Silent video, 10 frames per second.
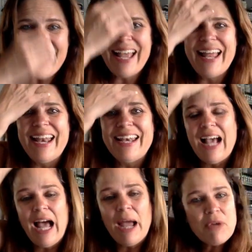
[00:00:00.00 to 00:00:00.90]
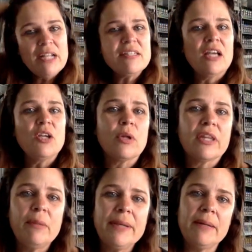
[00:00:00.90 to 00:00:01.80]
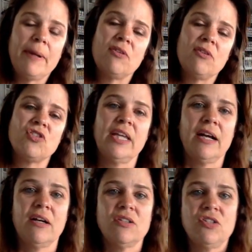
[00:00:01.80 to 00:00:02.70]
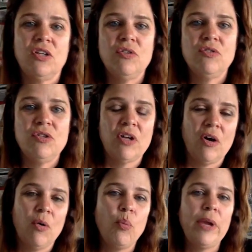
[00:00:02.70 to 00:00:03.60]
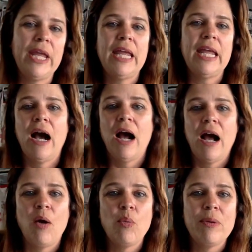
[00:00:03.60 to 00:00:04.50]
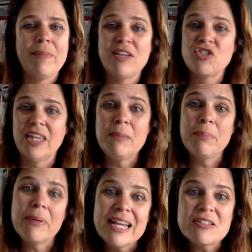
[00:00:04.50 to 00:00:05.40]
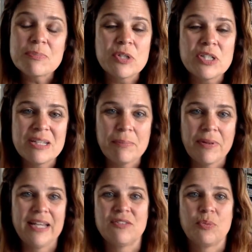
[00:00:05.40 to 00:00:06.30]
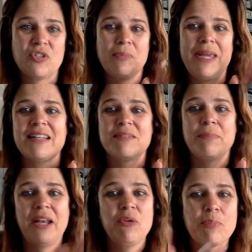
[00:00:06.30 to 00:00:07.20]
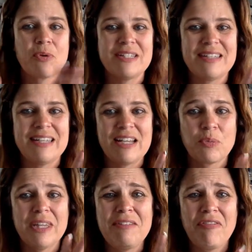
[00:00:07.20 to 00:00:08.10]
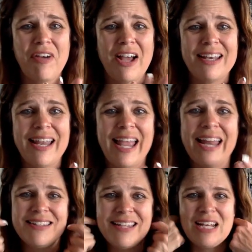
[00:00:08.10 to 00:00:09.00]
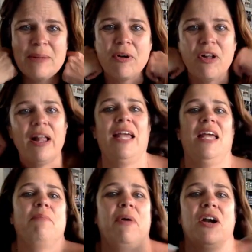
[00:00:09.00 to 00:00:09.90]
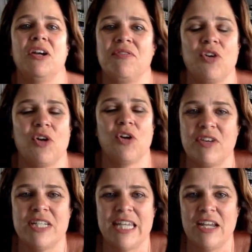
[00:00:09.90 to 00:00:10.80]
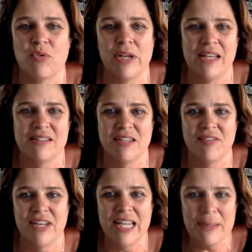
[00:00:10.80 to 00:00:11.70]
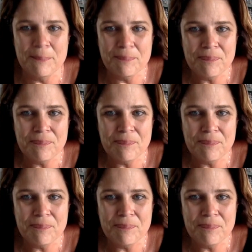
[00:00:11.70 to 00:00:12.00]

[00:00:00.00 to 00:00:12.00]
And I'm going to tell you a little bit about Gelli Art so you do know. We, uh, we make Gelli plates, printing plates, which makes mono printing really fun and attainable and part of your everyday creativity.